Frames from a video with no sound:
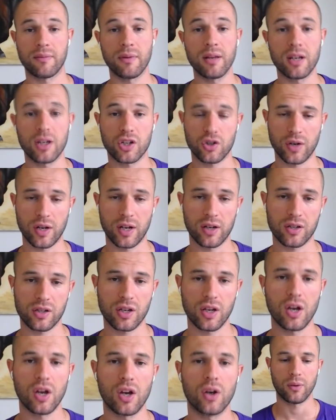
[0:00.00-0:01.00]

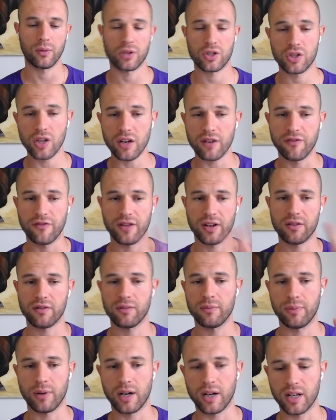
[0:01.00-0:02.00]
Administrators, which is not a
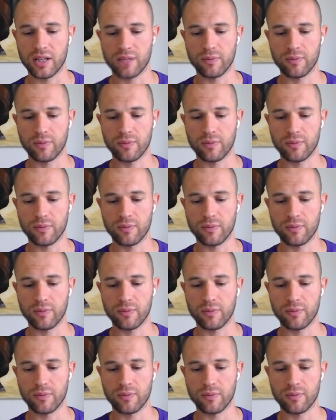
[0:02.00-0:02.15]
federal body.